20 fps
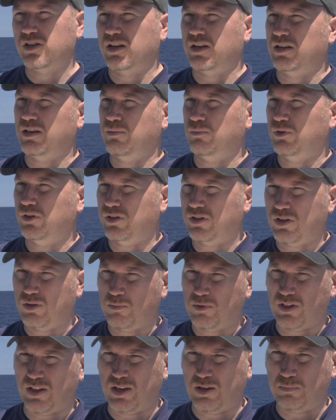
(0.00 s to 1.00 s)
and it will
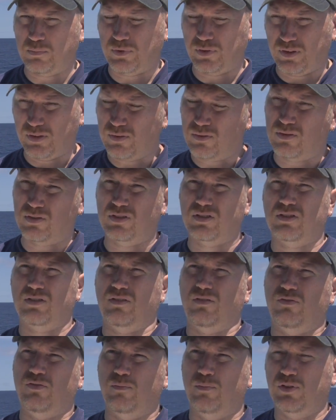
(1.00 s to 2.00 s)
accumulate pollutants
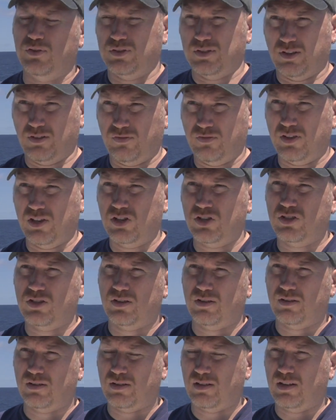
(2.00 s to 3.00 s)
from those little fish
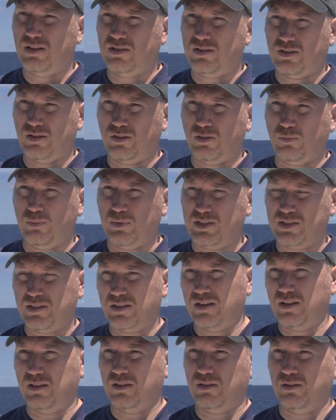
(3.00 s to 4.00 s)
until we see
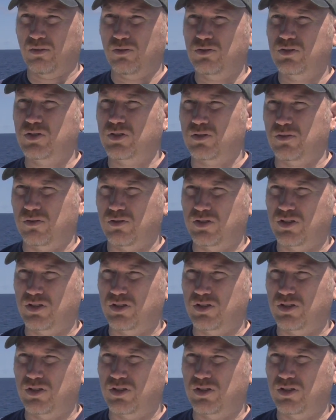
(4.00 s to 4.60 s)
it on the grocery store